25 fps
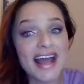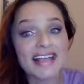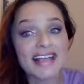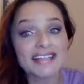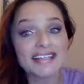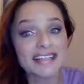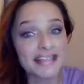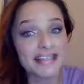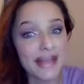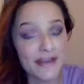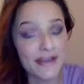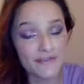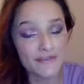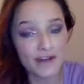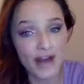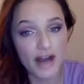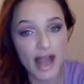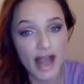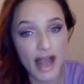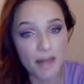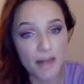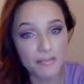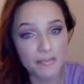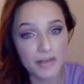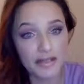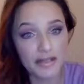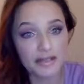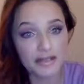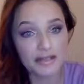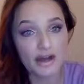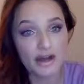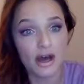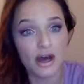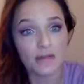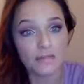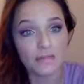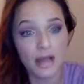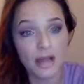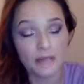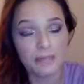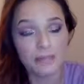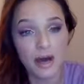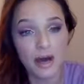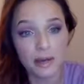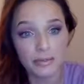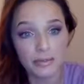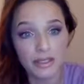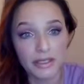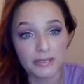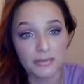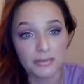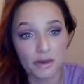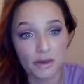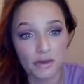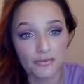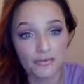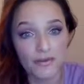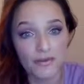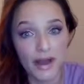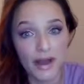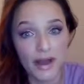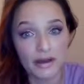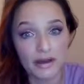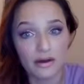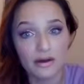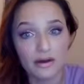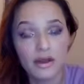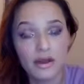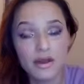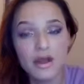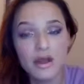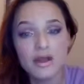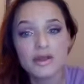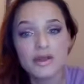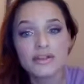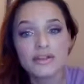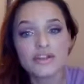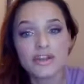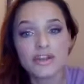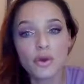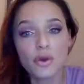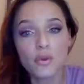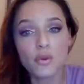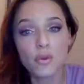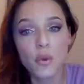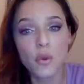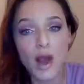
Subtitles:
has never happened on my public profile. So